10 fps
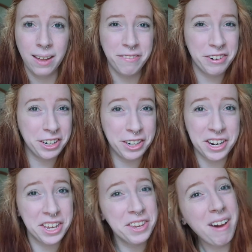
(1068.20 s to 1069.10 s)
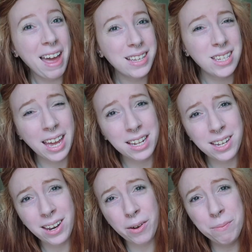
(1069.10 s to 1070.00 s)
for you guys to get
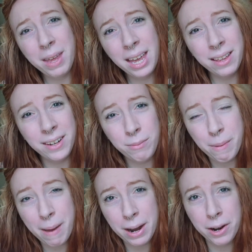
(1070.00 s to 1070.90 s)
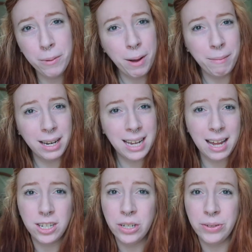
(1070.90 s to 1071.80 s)
to know me a little bit better, what my
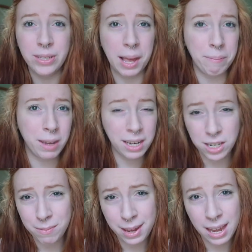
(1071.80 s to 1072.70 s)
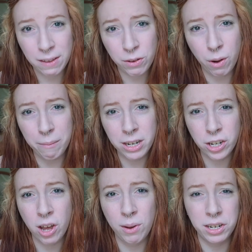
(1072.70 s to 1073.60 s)
tattoos mean to me. If you want me to
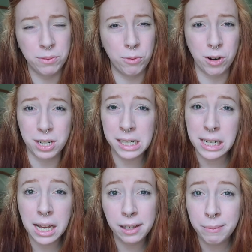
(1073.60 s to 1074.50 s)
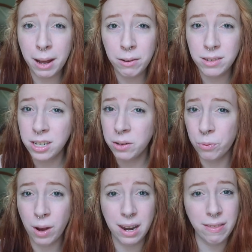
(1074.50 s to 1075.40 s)
go into more detail about
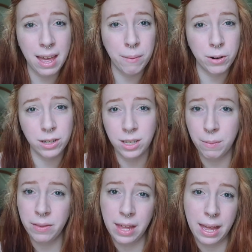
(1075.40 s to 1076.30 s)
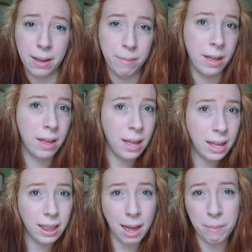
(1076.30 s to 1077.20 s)
one of them or some of them,
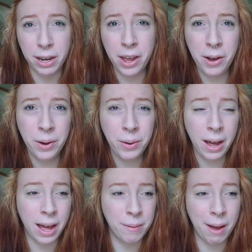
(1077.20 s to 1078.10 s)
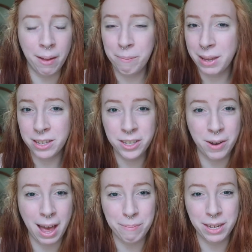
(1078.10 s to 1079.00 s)
let me know. I'll be
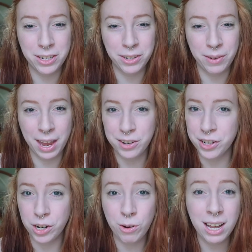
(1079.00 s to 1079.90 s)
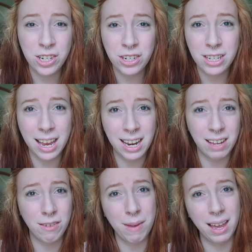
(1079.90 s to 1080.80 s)
so happy to answer your questions. I can
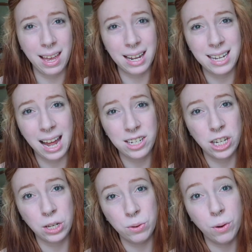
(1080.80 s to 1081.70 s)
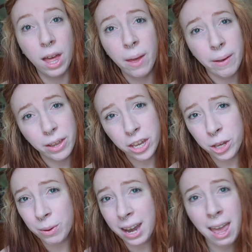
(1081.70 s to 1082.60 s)
even make like a tattoo
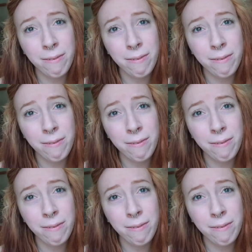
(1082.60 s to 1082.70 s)
Q&A